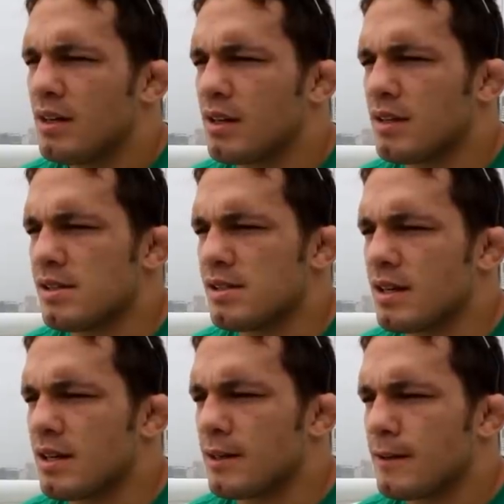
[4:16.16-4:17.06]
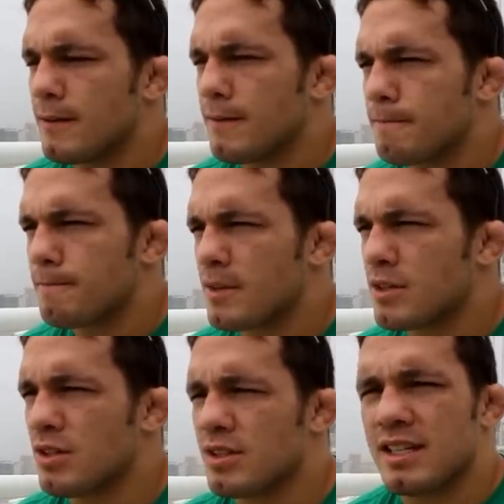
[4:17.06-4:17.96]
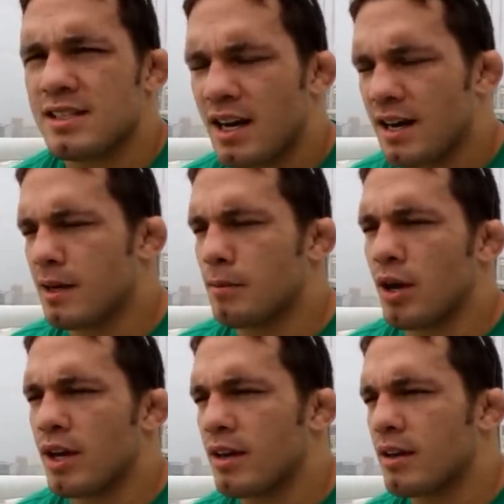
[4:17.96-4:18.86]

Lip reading: because so it's nice to kind of get a break,